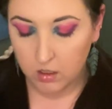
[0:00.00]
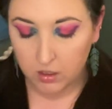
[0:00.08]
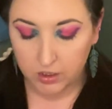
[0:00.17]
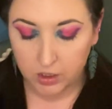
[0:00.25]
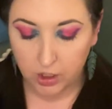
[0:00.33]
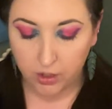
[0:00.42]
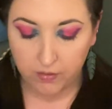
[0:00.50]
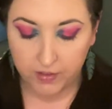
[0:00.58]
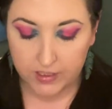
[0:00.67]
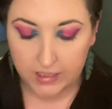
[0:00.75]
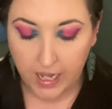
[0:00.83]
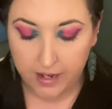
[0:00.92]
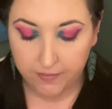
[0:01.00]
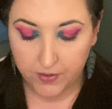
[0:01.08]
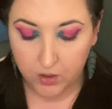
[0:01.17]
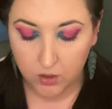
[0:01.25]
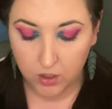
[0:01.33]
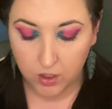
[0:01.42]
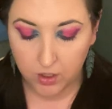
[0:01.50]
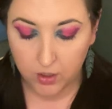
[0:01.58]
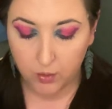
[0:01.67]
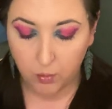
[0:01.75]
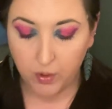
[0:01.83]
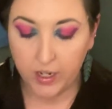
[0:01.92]
Service. I feel
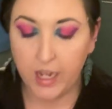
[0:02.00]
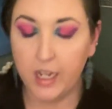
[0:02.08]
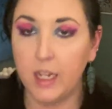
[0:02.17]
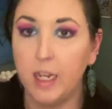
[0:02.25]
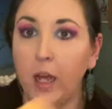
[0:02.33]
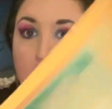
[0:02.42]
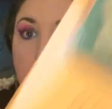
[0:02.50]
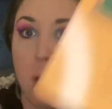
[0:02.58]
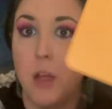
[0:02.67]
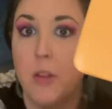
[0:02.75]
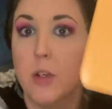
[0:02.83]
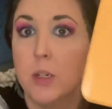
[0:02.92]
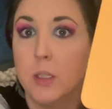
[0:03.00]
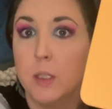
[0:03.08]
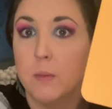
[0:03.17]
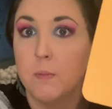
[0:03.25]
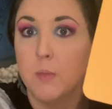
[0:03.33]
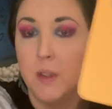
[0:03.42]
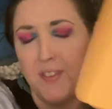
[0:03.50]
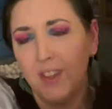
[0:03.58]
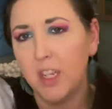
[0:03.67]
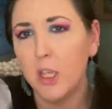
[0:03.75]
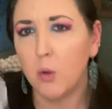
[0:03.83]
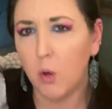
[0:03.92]
good when I can help others. I feel
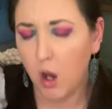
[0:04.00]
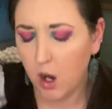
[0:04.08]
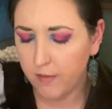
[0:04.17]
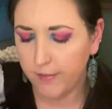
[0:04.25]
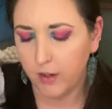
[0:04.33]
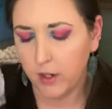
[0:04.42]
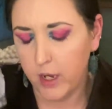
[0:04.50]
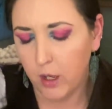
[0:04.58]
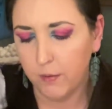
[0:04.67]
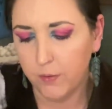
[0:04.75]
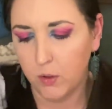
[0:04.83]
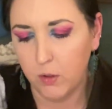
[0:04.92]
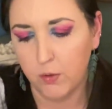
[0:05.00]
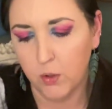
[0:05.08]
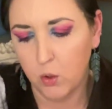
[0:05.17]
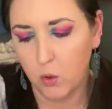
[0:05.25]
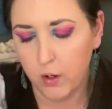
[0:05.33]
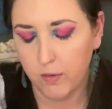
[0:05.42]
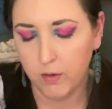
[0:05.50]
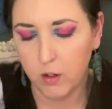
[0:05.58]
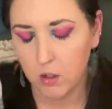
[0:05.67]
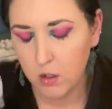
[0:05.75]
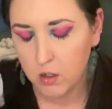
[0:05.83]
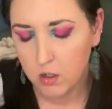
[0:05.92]
like you are very helpful for
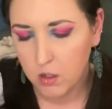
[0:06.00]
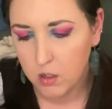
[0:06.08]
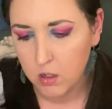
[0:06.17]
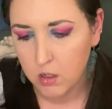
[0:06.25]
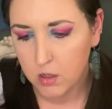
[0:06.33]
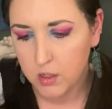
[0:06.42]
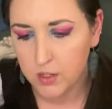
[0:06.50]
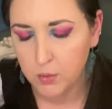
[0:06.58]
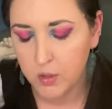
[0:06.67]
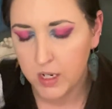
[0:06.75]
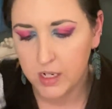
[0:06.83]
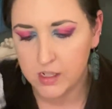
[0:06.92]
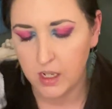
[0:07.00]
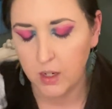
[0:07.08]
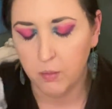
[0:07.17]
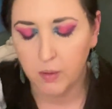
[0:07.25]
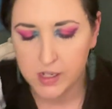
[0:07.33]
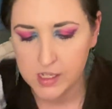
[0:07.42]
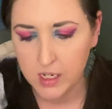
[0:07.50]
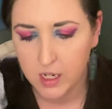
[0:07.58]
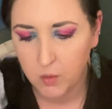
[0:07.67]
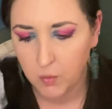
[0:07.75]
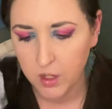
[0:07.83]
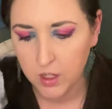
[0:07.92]
whoever this reading is going to
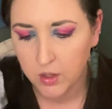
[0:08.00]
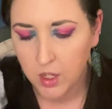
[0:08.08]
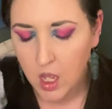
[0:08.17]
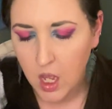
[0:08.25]
resonate with.